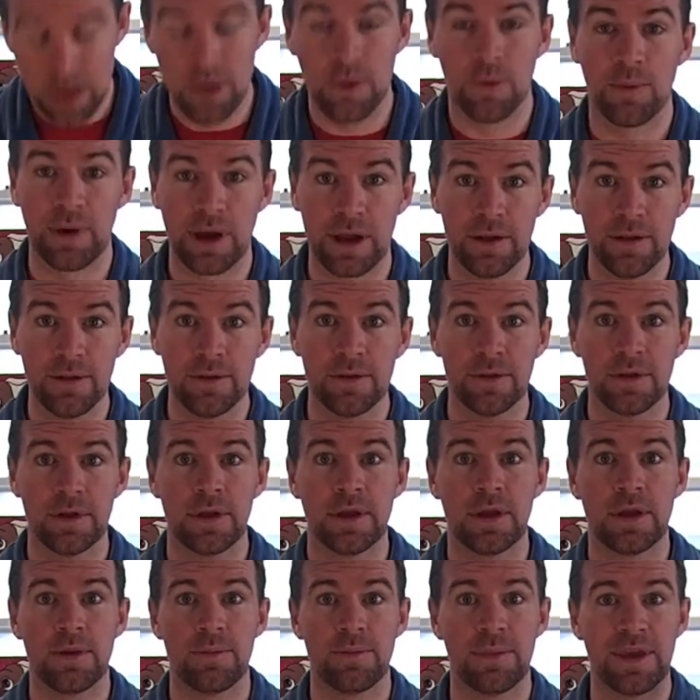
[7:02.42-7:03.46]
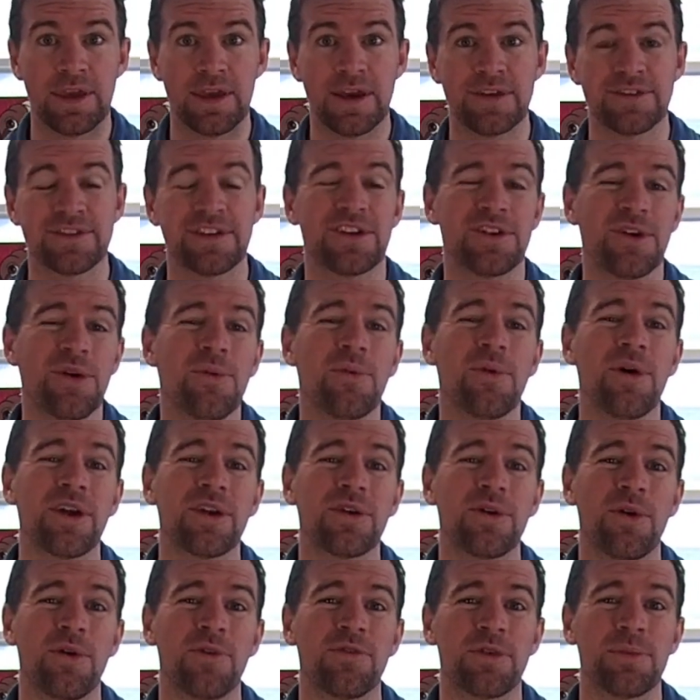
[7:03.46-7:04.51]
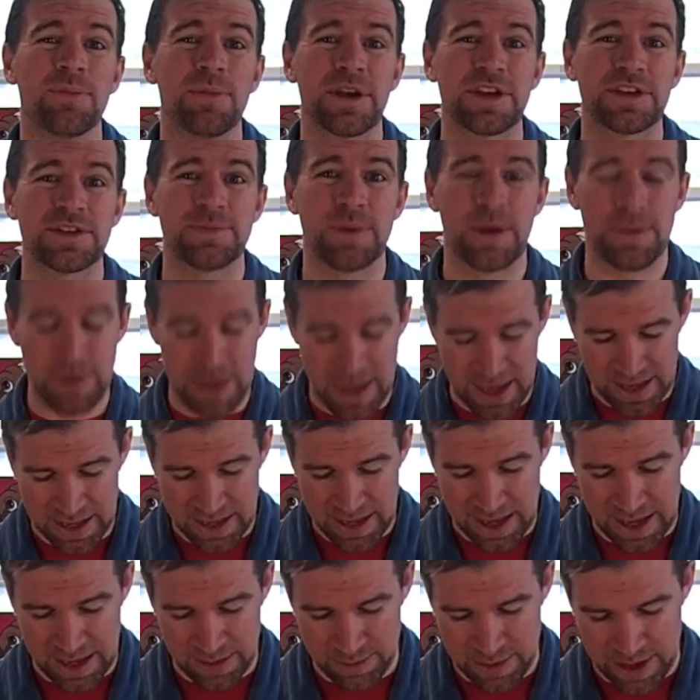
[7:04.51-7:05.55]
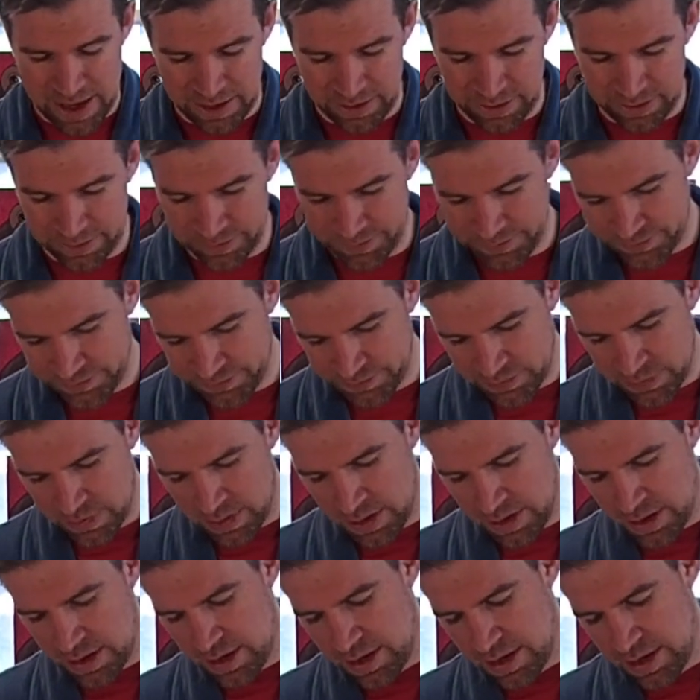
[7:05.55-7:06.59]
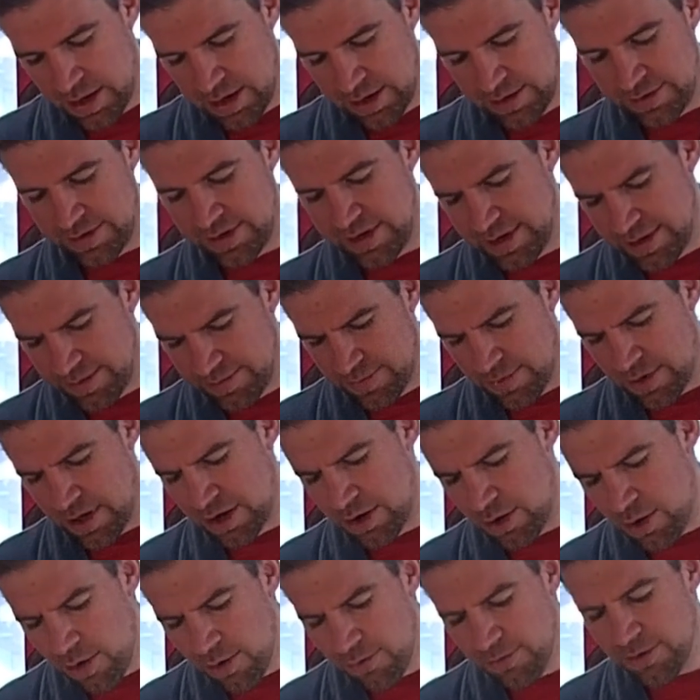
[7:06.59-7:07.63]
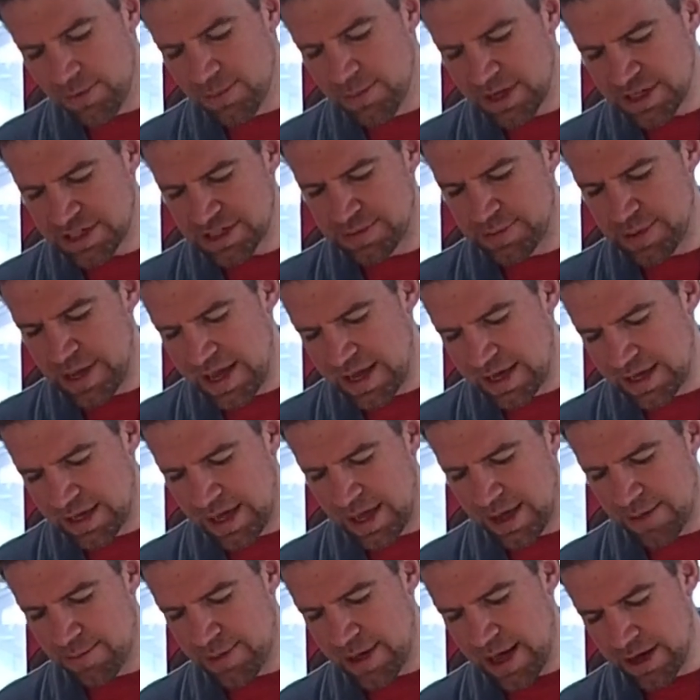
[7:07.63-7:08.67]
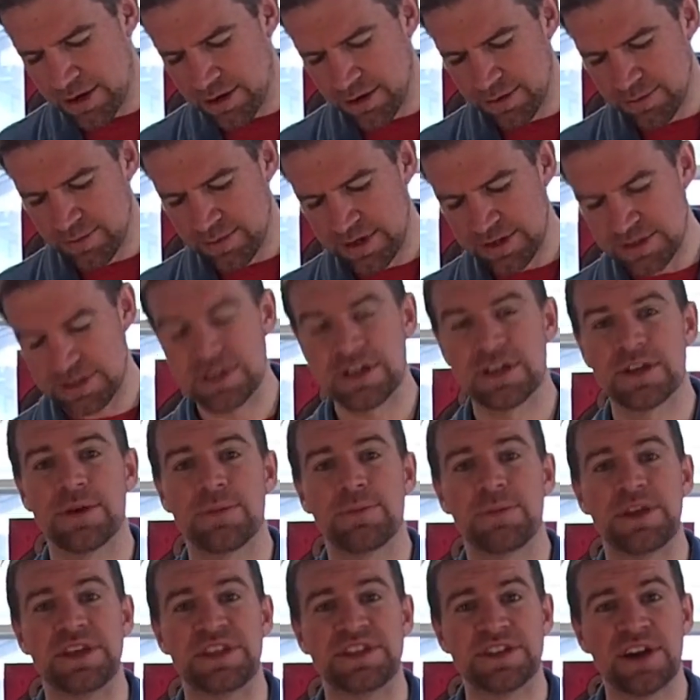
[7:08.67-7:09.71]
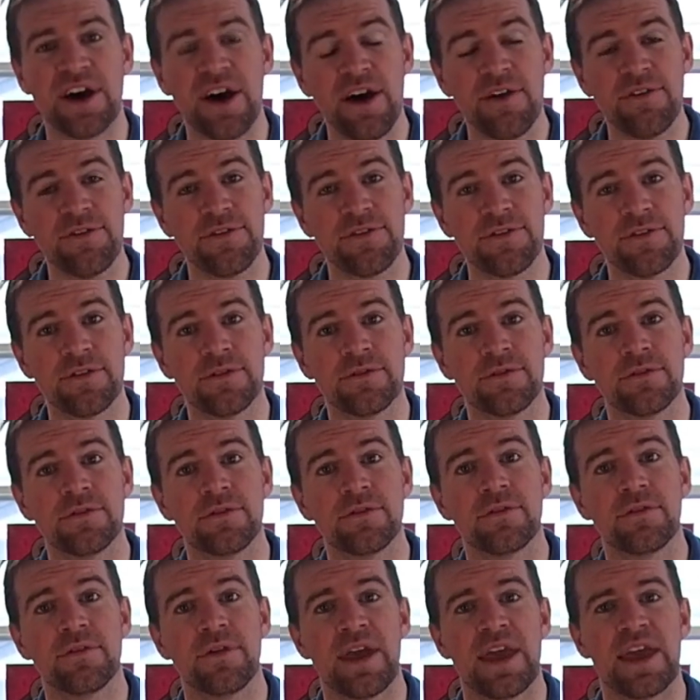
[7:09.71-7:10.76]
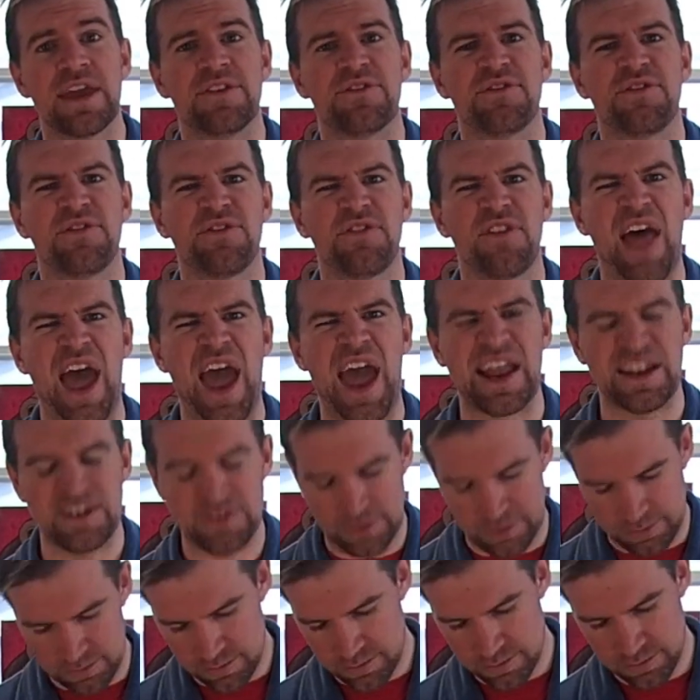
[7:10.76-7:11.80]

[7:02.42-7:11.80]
Well, because I don't want to overmix my pancake batter. See, an overmixed pancake batter is going to be tough and flat.